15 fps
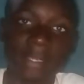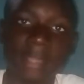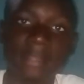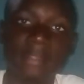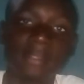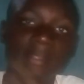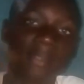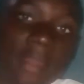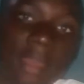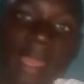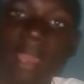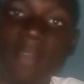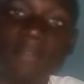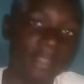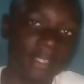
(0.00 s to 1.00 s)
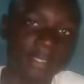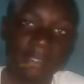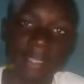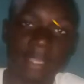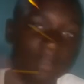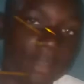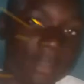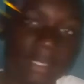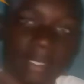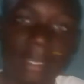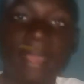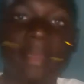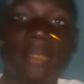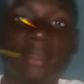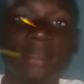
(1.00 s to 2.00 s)
designs every single
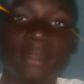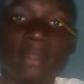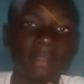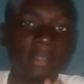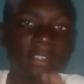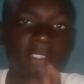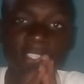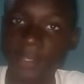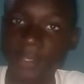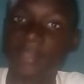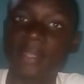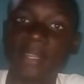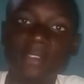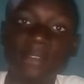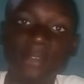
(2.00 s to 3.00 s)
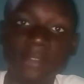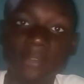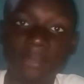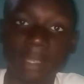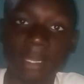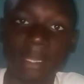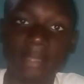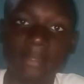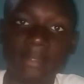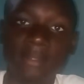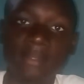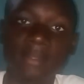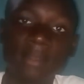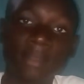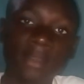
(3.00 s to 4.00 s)
day. It's just that you don't
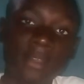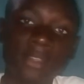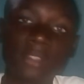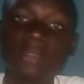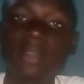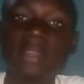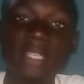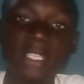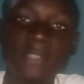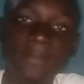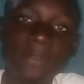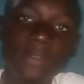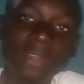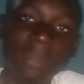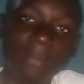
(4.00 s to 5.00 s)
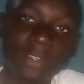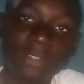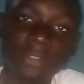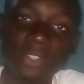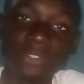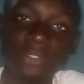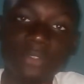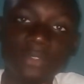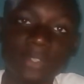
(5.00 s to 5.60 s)
realize it. So in this video, I'm going to